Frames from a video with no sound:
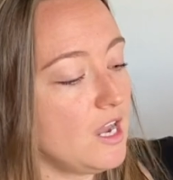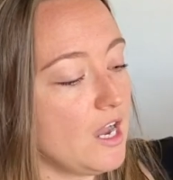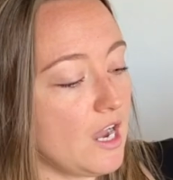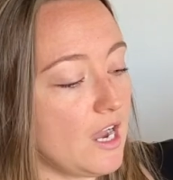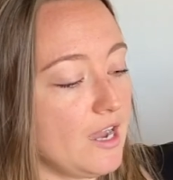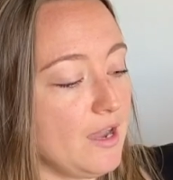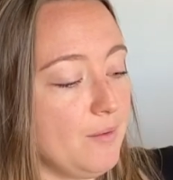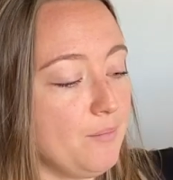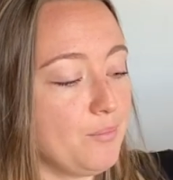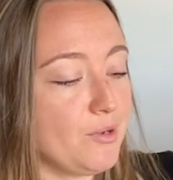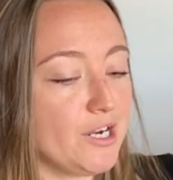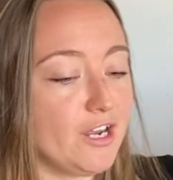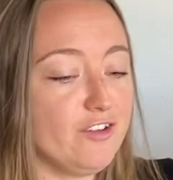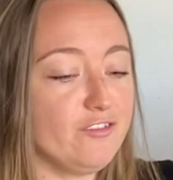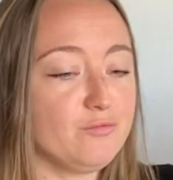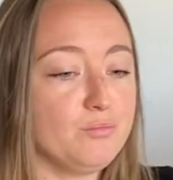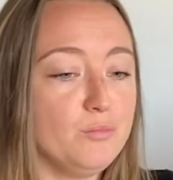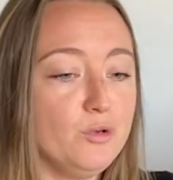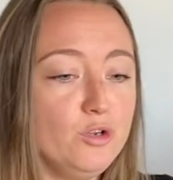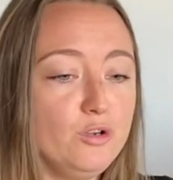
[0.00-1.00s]
But
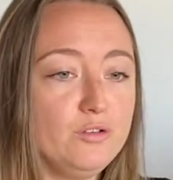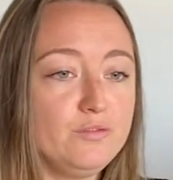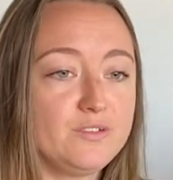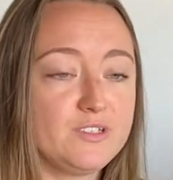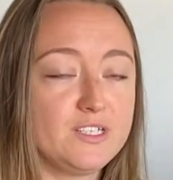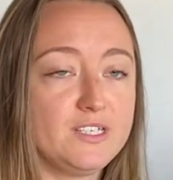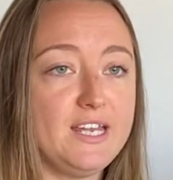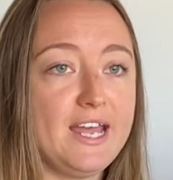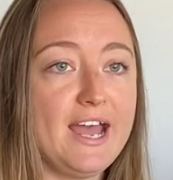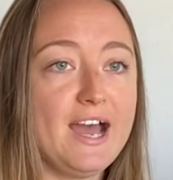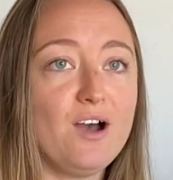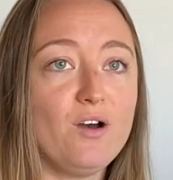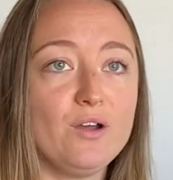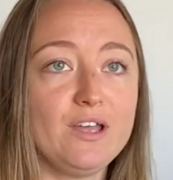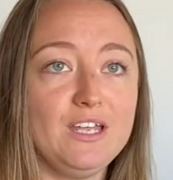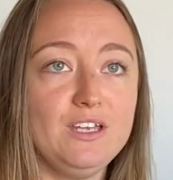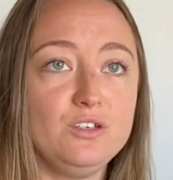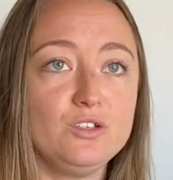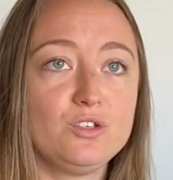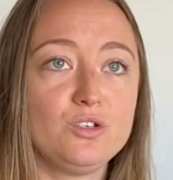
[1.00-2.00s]
I've moved now
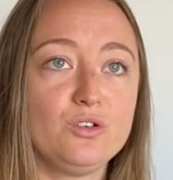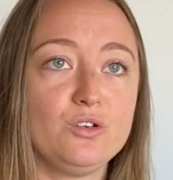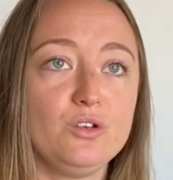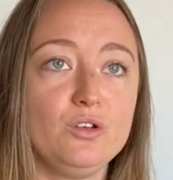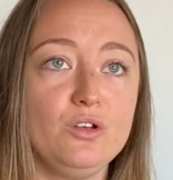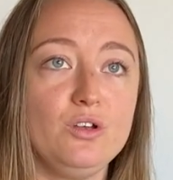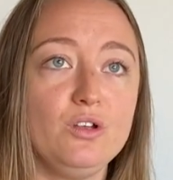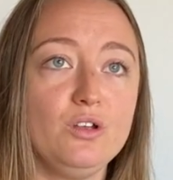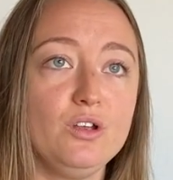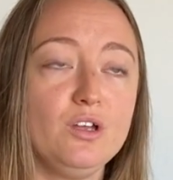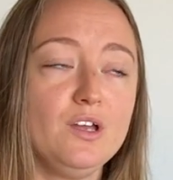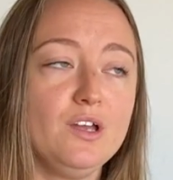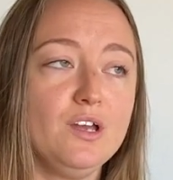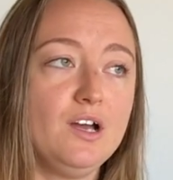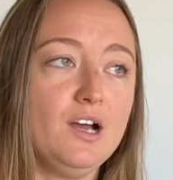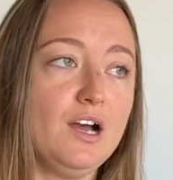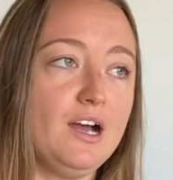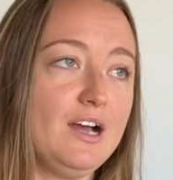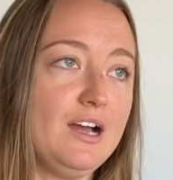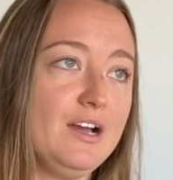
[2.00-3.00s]
into
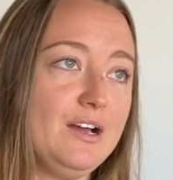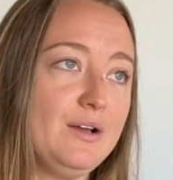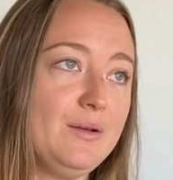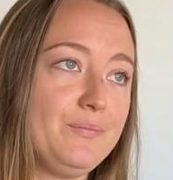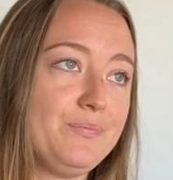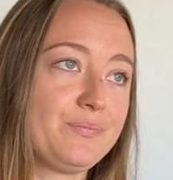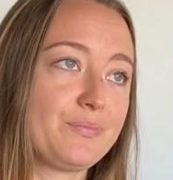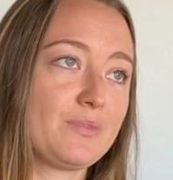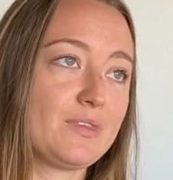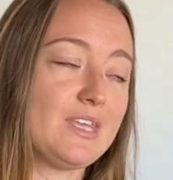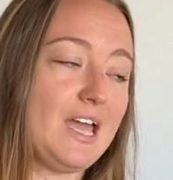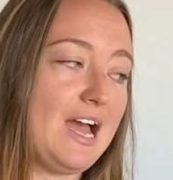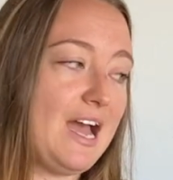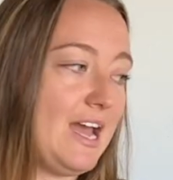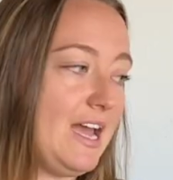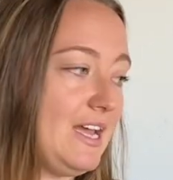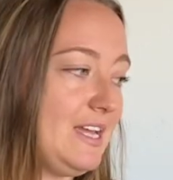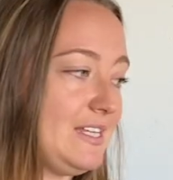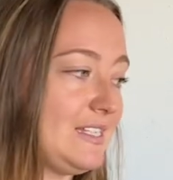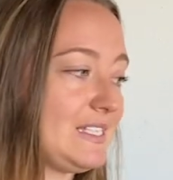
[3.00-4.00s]

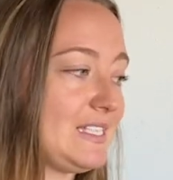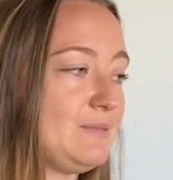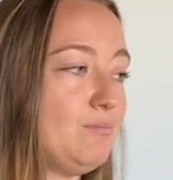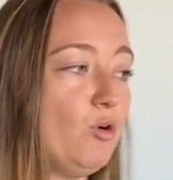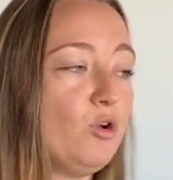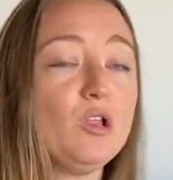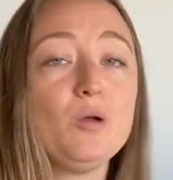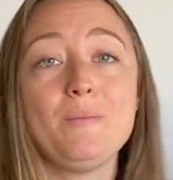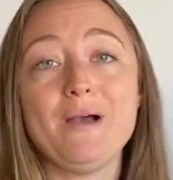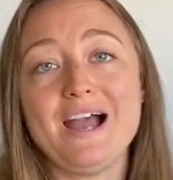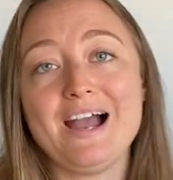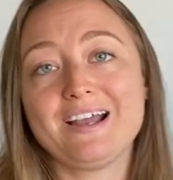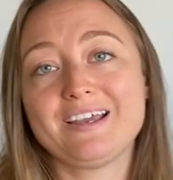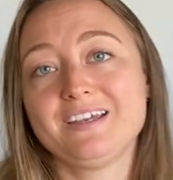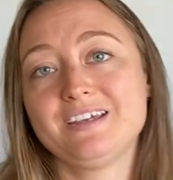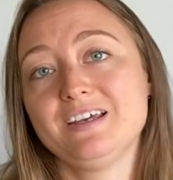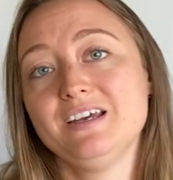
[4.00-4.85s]
a smaller pack